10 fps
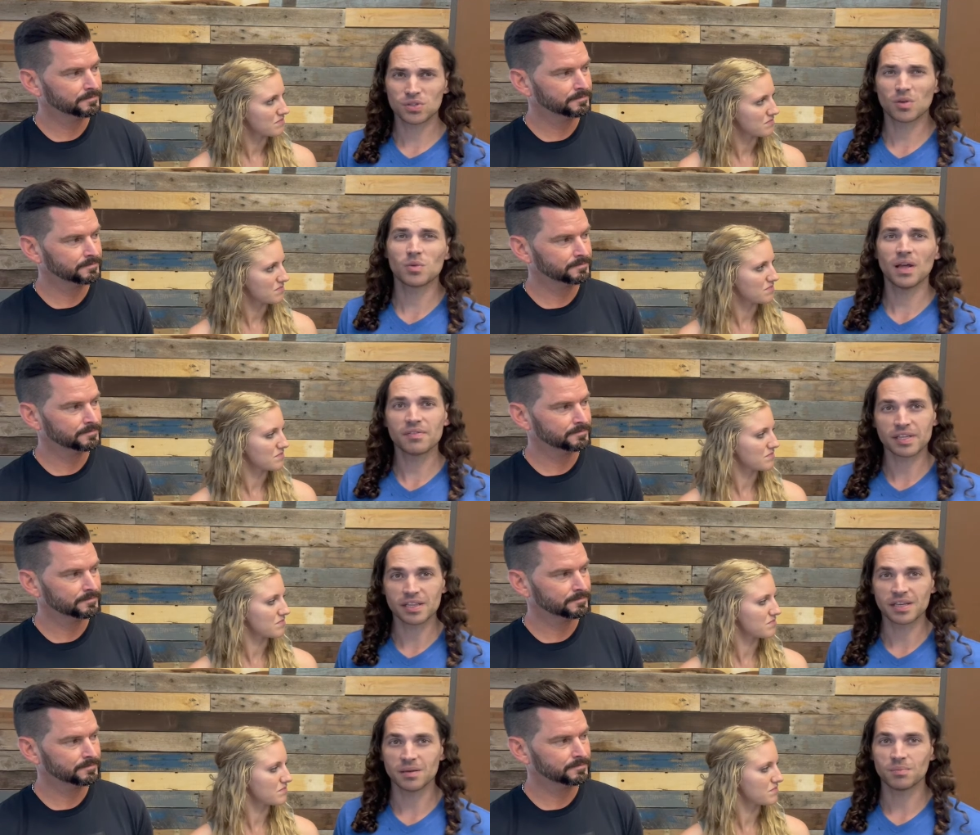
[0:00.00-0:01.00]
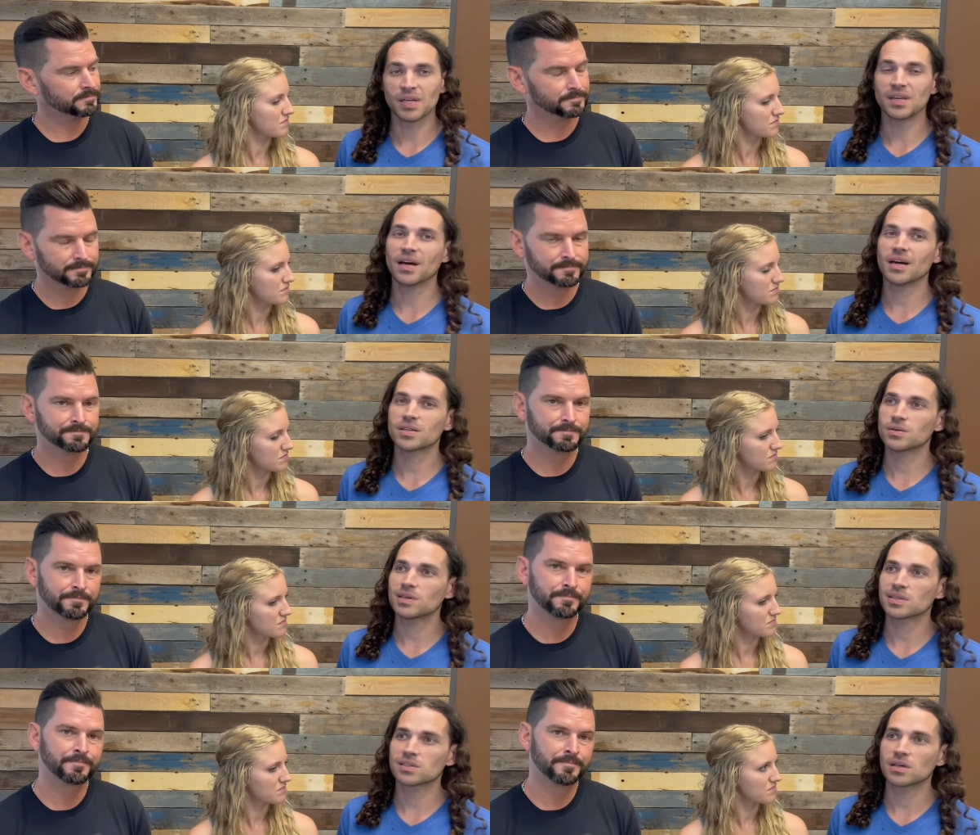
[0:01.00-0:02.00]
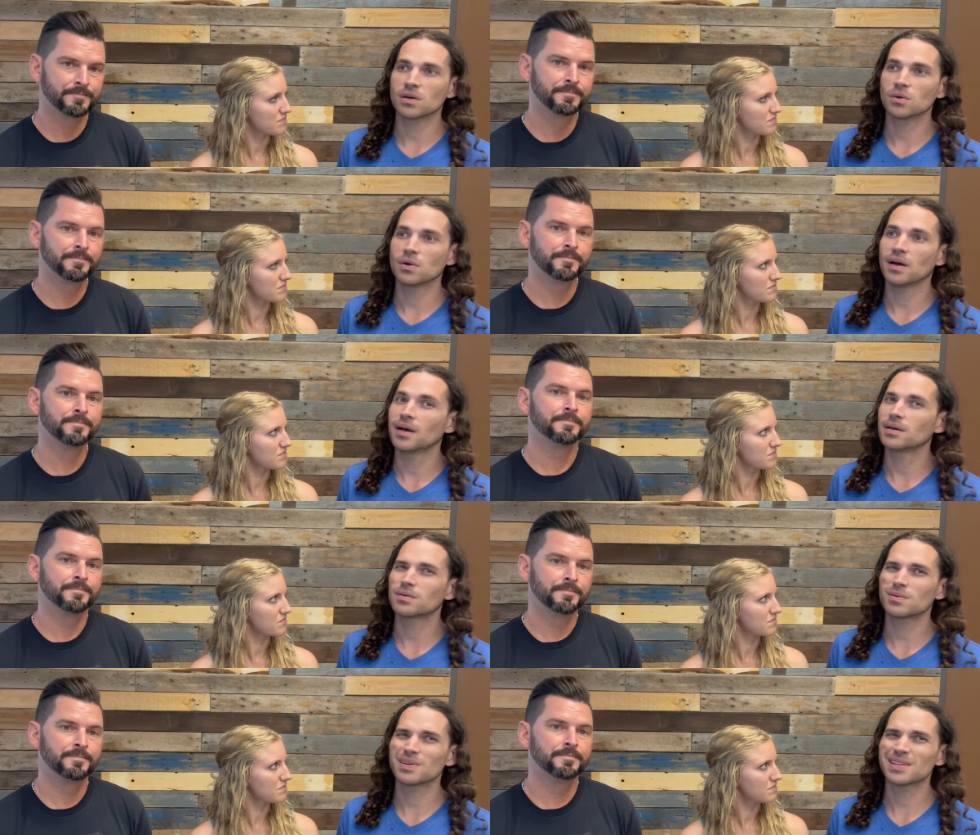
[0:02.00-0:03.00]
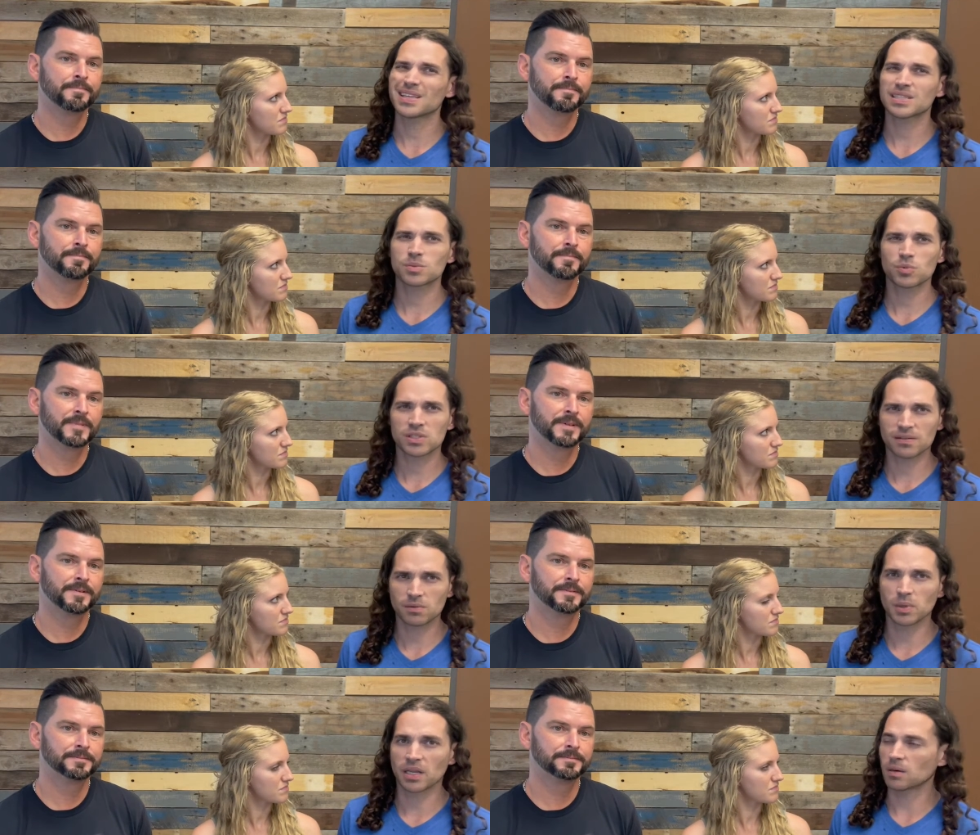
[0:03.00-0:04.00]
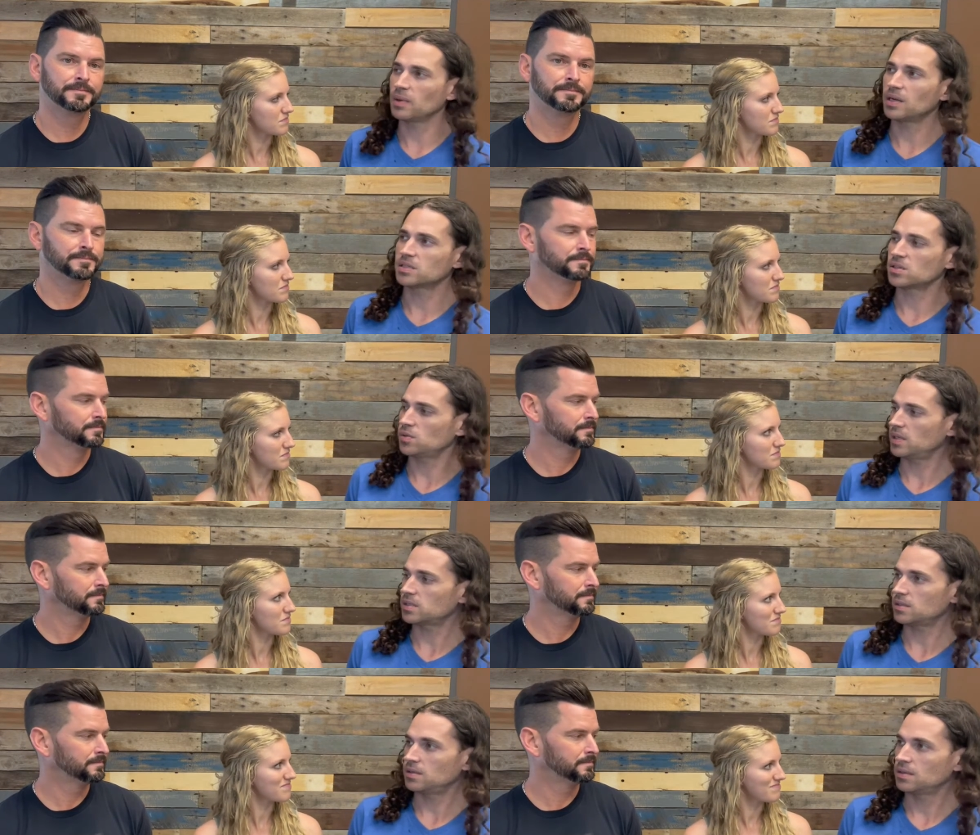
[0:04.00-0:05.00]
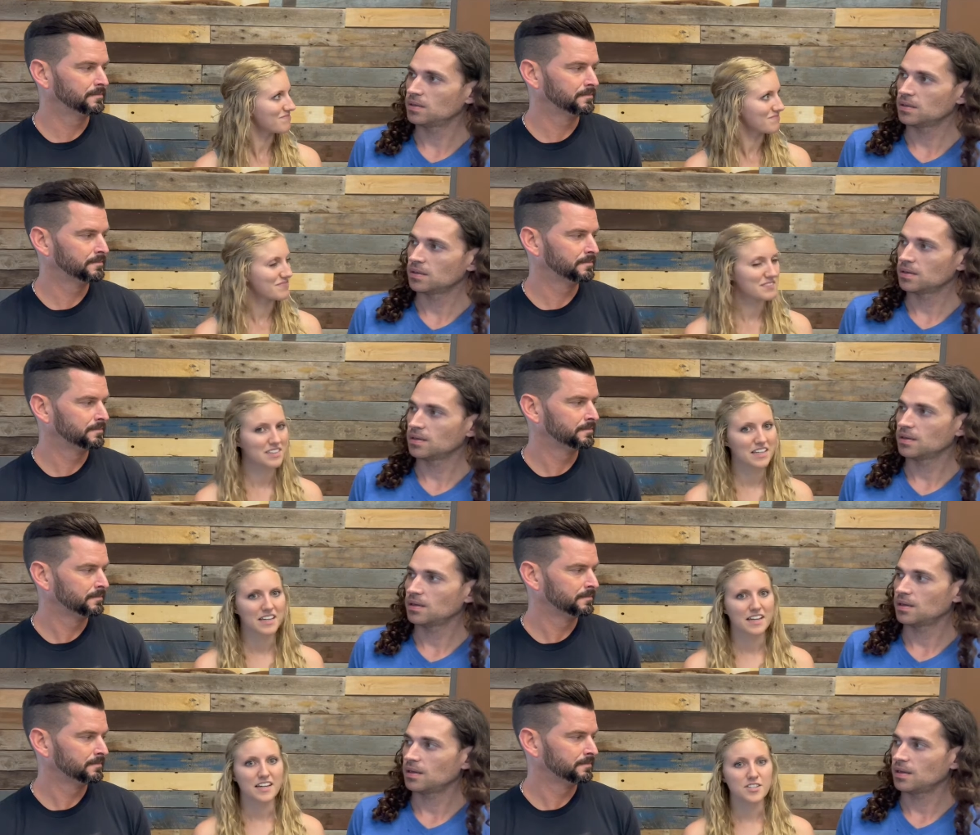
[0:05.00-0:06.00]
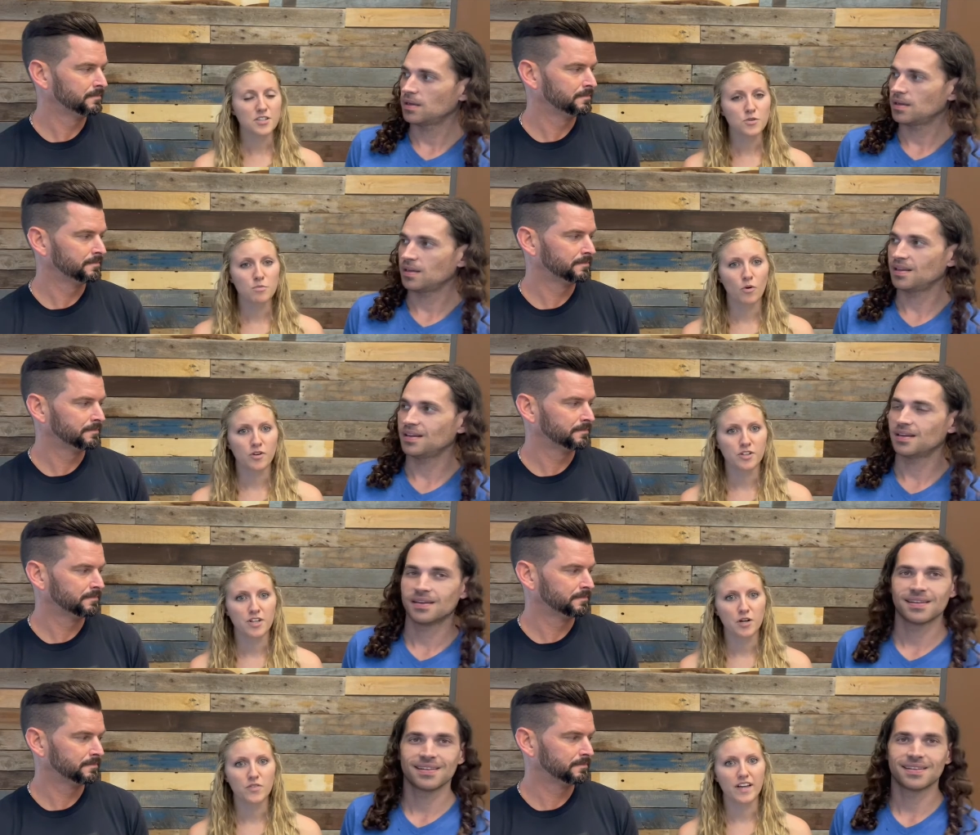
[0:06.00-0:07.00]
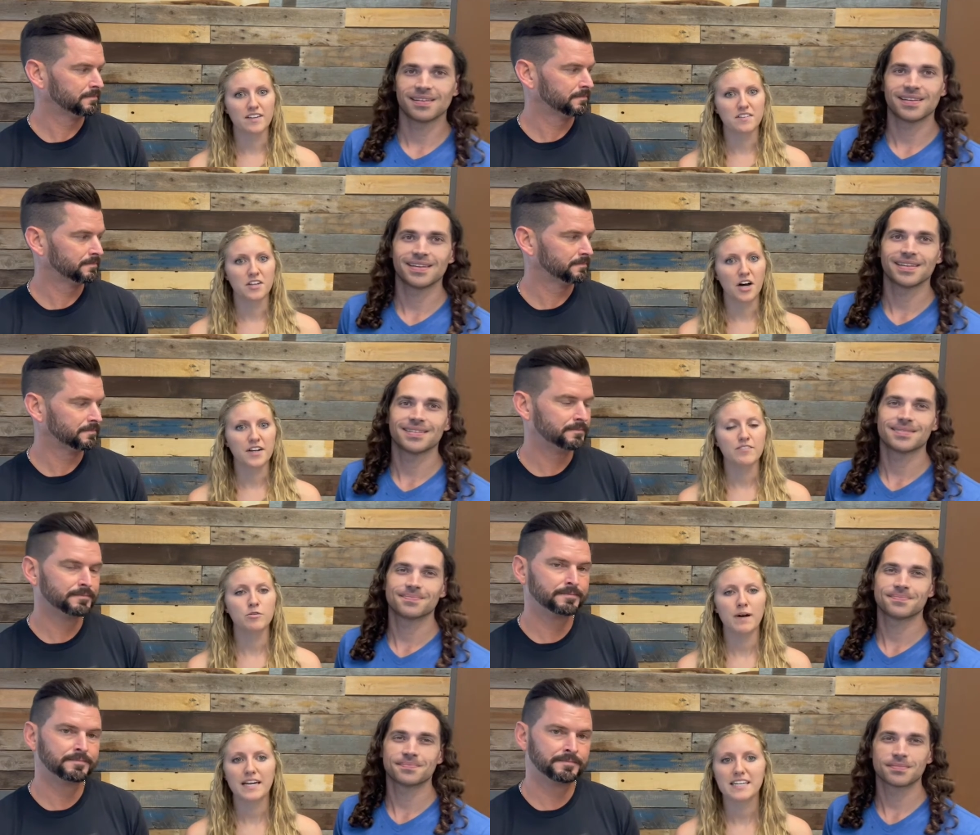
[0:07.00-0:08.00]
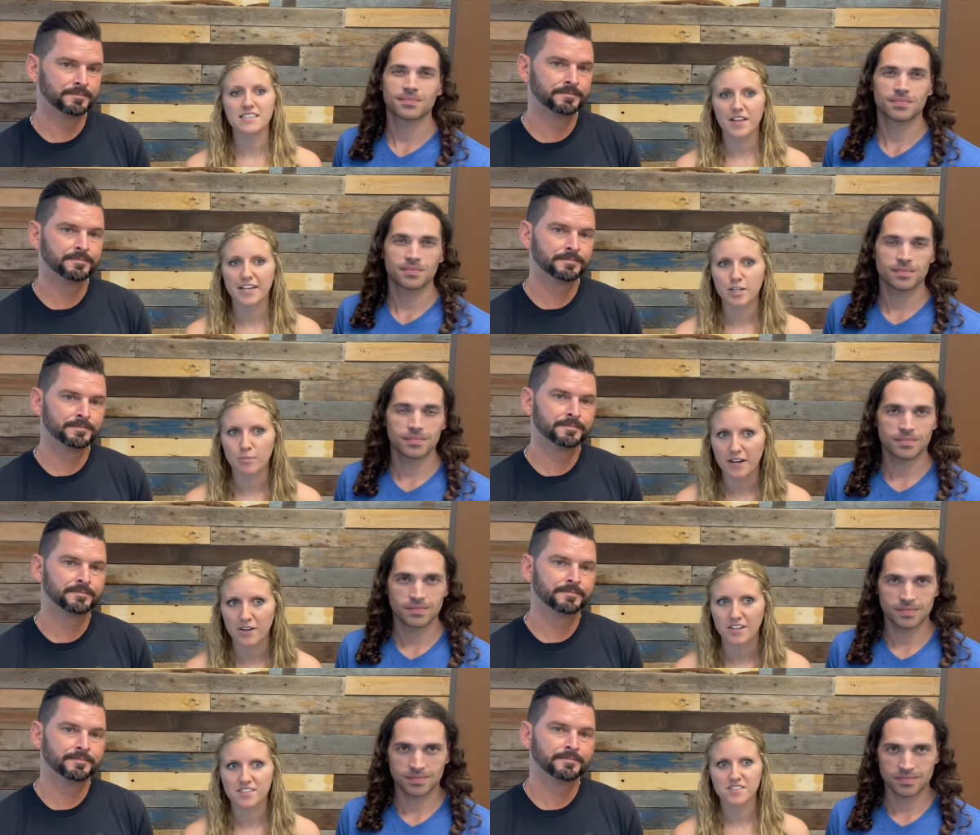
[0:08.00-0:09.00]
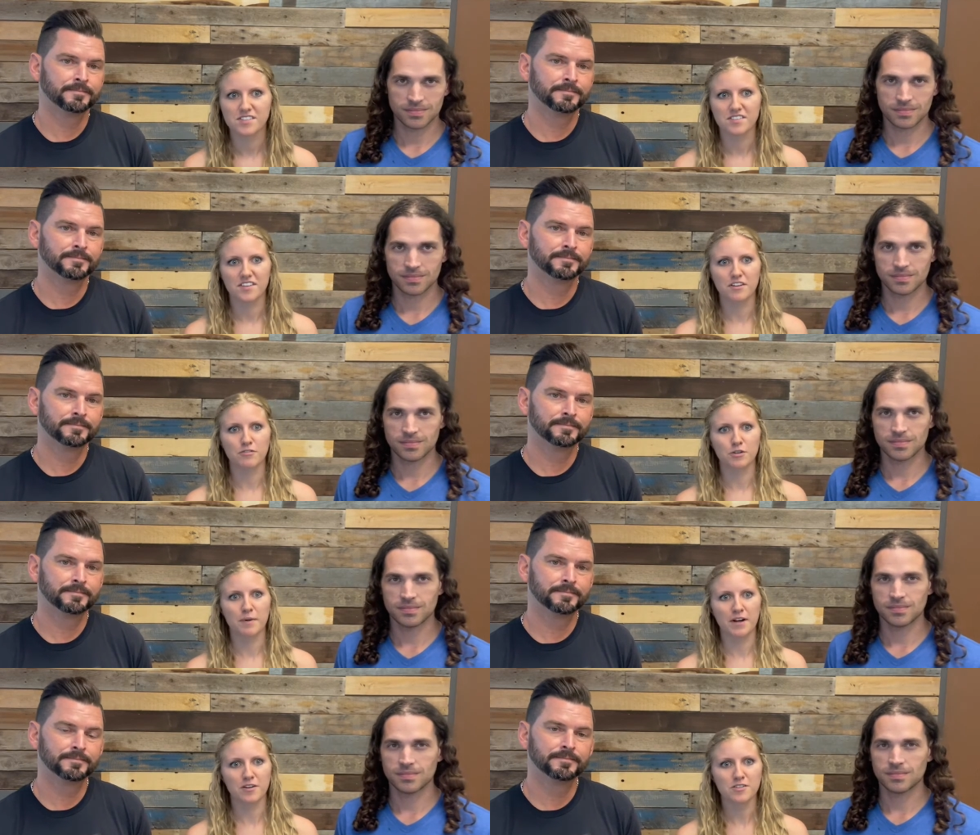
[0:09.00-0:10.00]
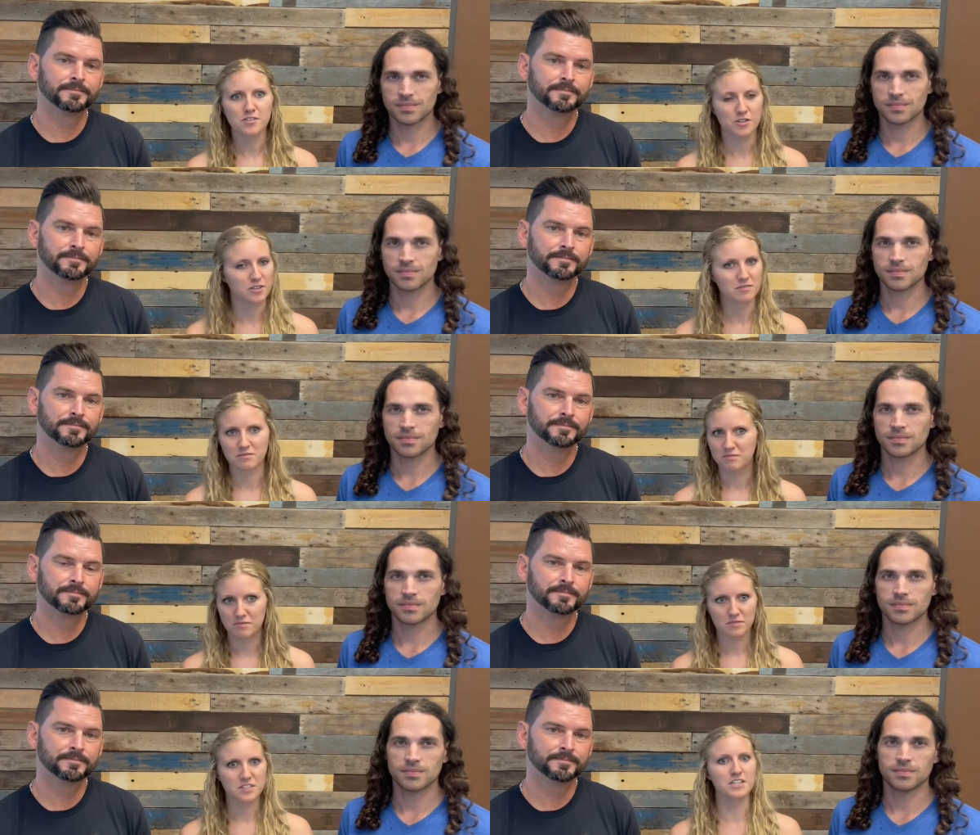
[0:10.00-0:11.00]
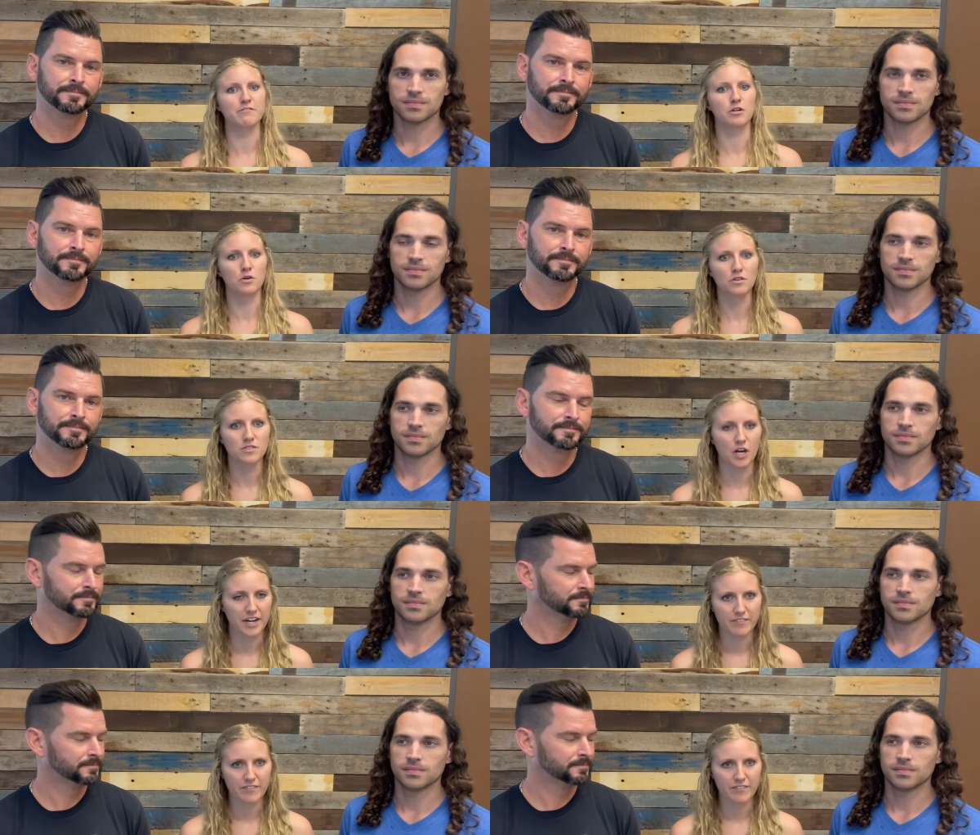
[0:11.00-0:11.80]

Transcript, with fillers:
Speaker 1: so lovingly, but not doing so, uh, well, that just puts everybody in a bad situation.
Speaker 2: It's also important to know that not everybody is like your parents. If your parents are difficult, not